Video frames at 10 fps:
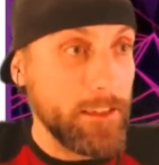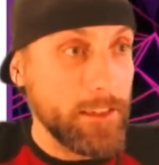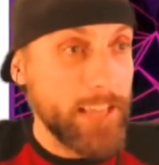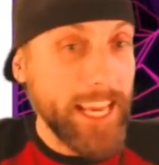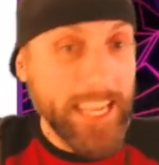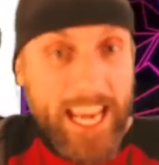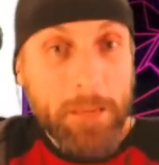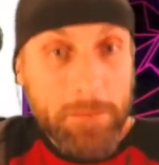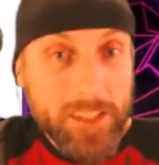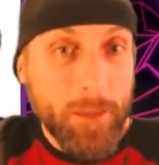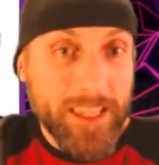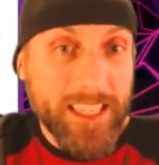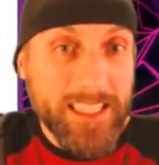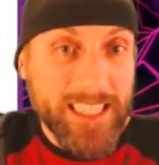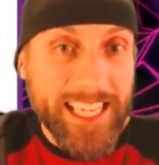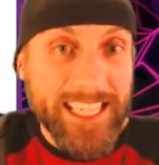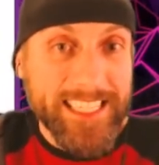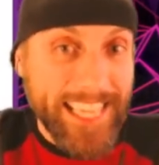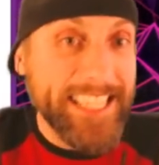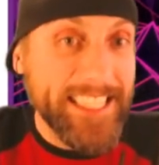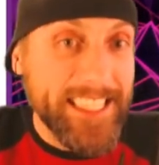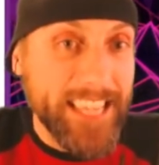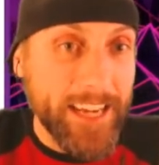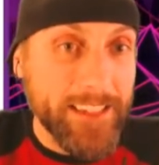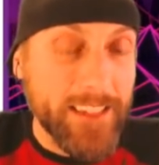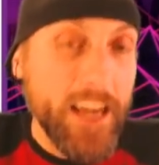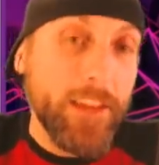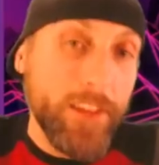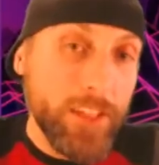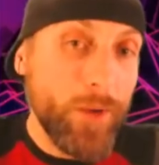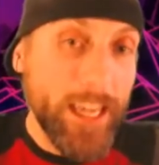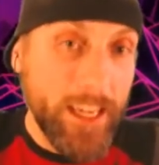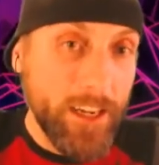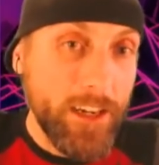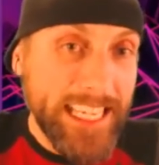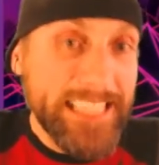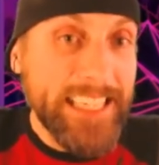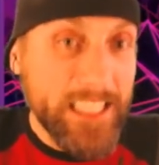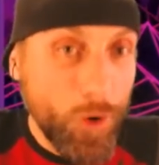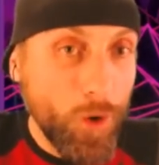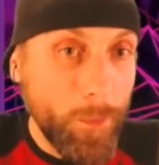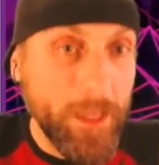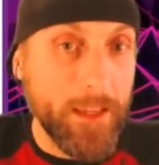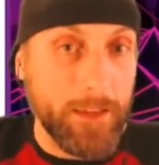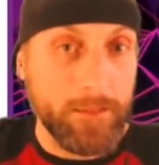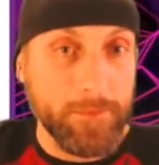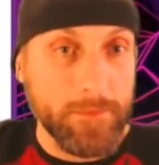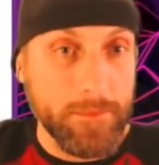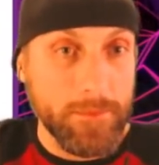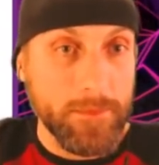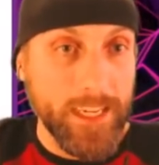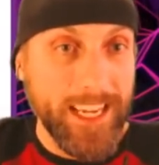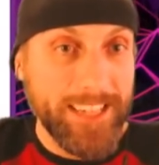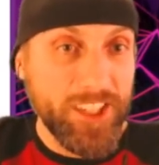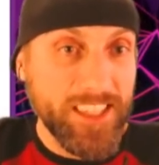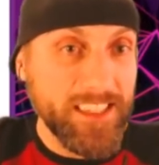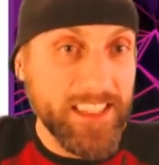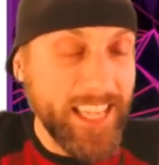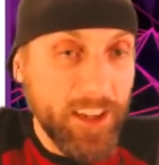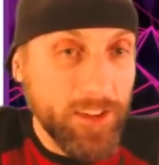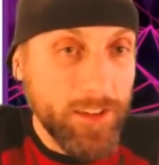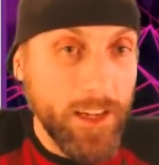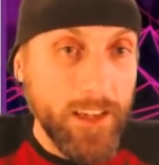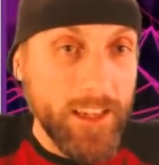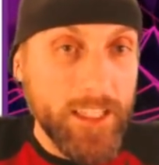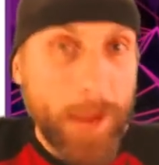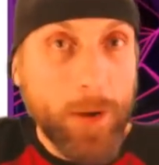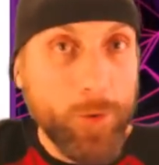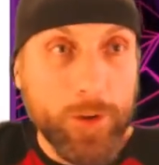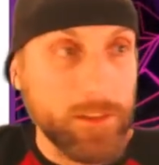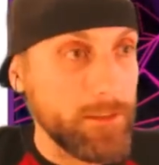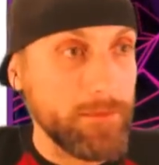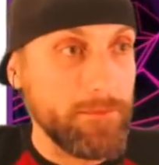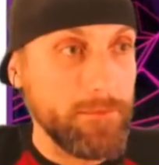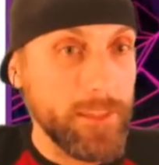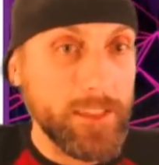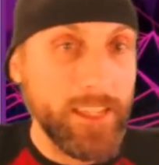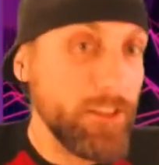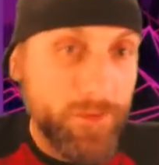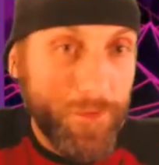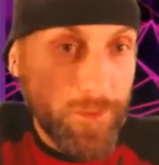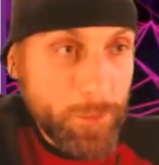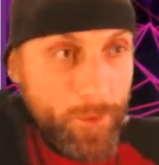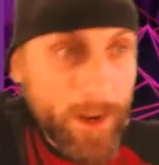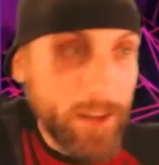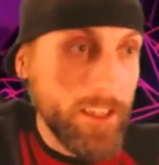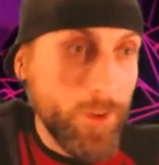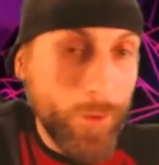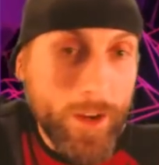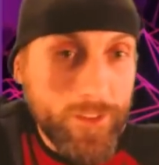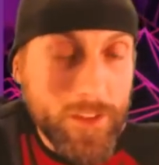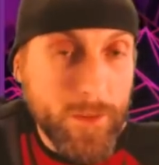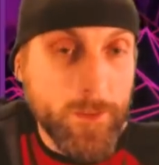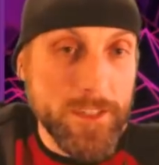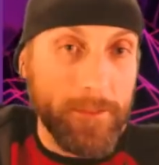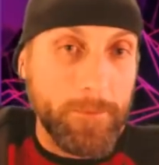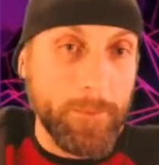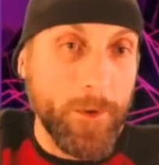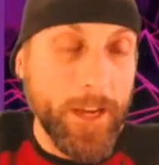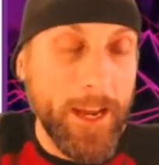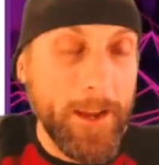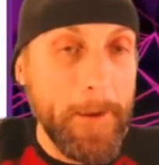They name some of these things insects. This right here is a scorpion. It's just that the tail is backwards. The tail's flipped around the other way for some reason, okay?